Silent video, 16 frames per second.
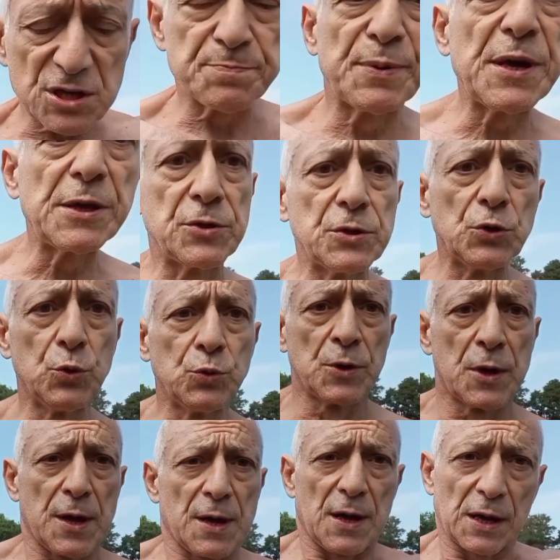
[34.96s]
speak to you
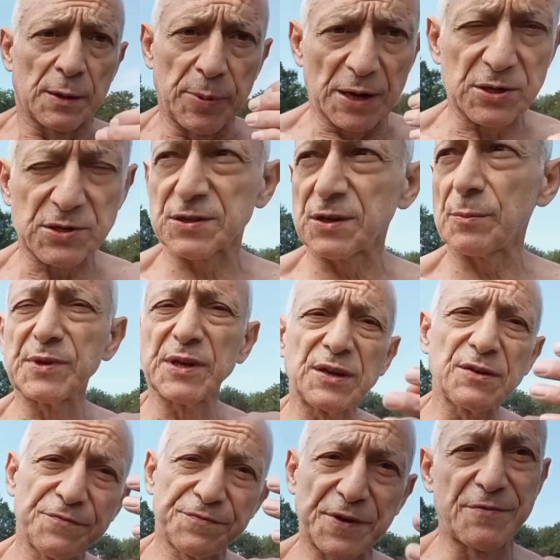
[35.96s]
about
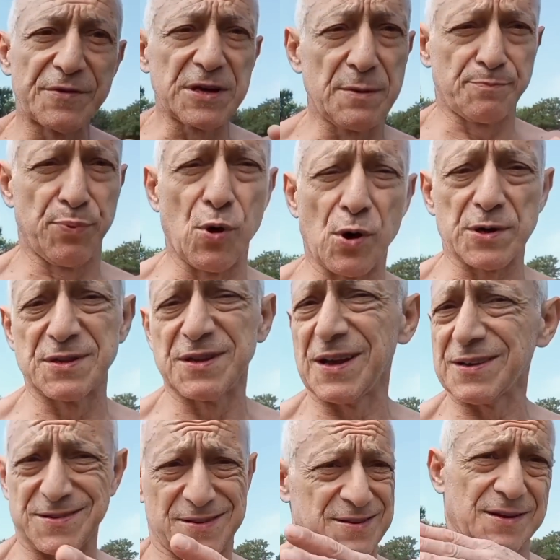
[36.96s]
something very important
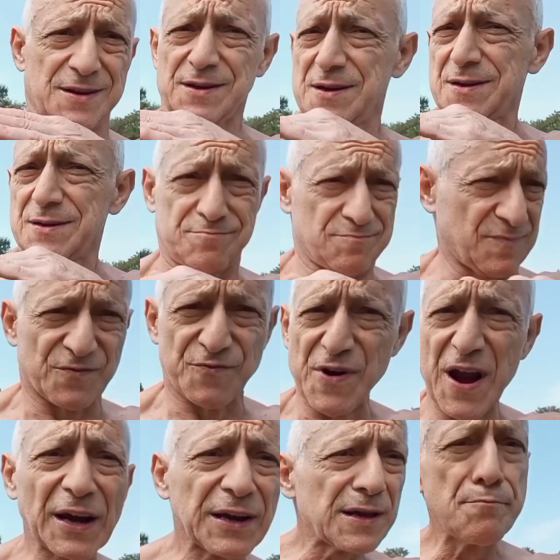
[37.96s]
that's
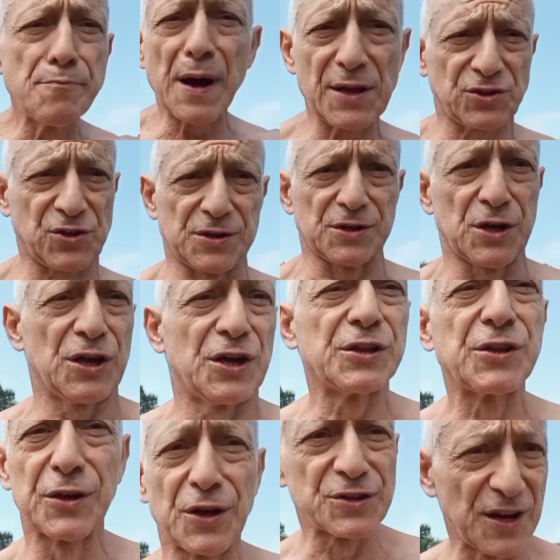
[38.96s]
rarely mentioned in
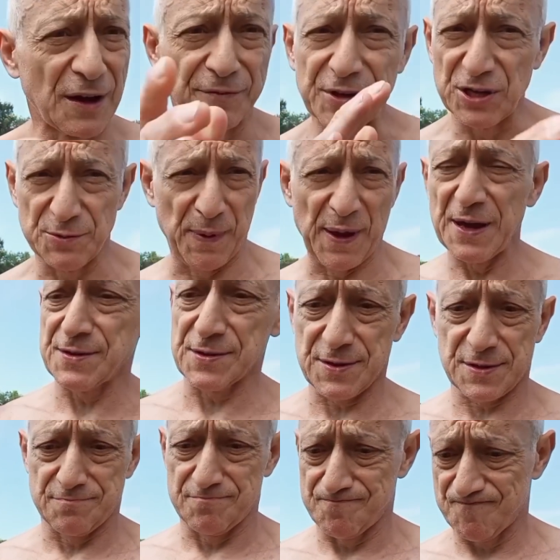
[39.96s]
the longevity
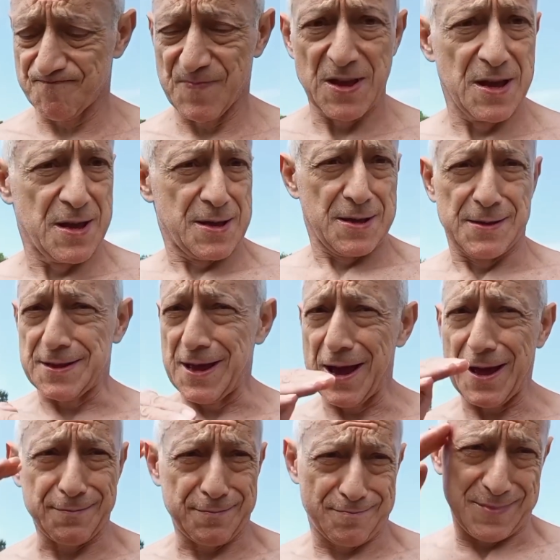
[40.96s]
space
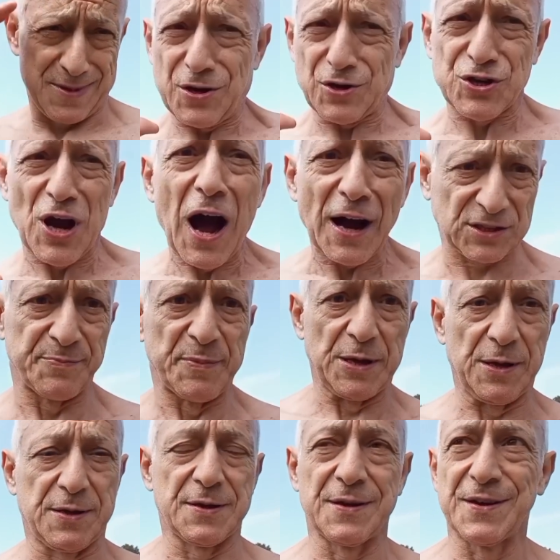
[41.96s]
that it shocks me.
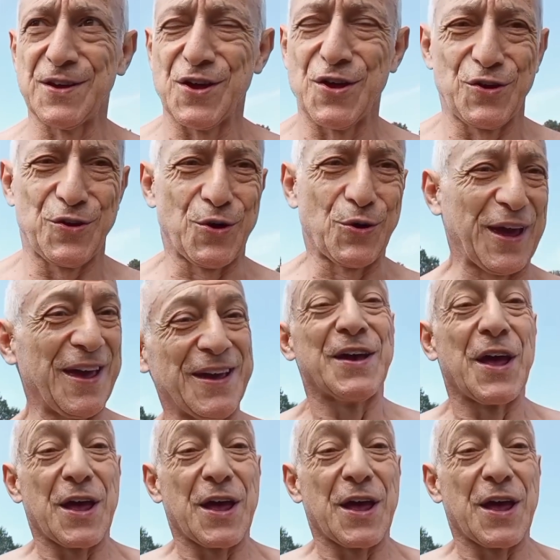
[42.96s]
Okay,